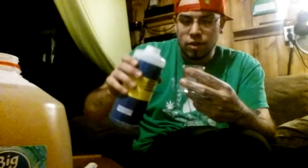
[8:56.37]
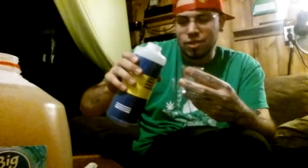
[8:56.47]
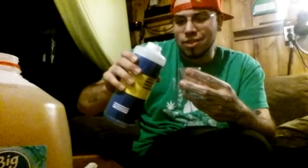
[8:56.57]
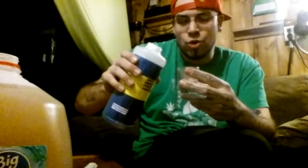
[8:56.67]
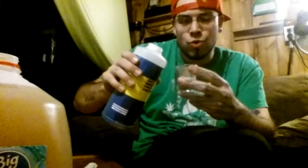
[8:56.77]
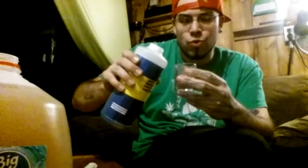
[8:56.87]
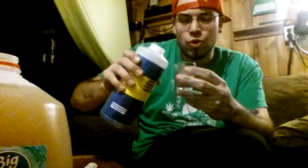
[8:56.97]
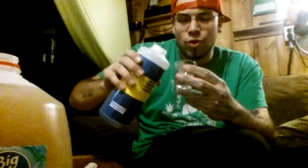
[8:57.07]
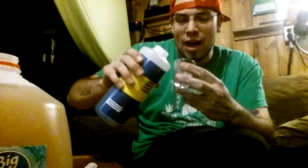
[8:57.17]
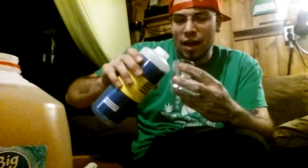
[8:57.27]

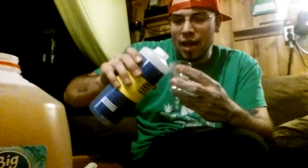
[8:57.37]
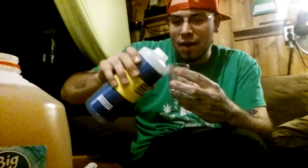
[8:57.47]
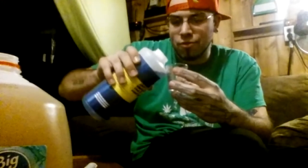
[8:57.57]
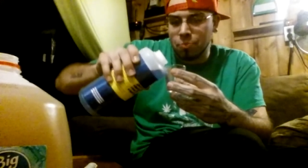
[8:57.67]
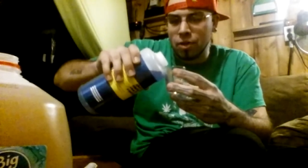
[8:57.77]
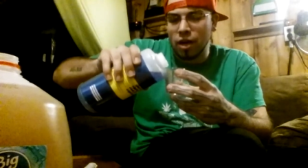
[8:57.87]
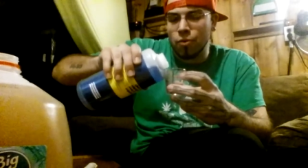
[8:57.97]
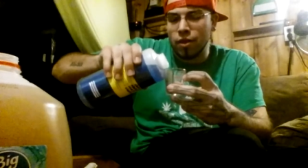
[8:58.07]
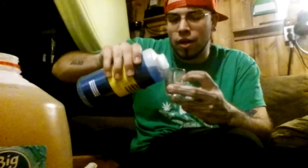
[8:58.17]
You kind of have to play with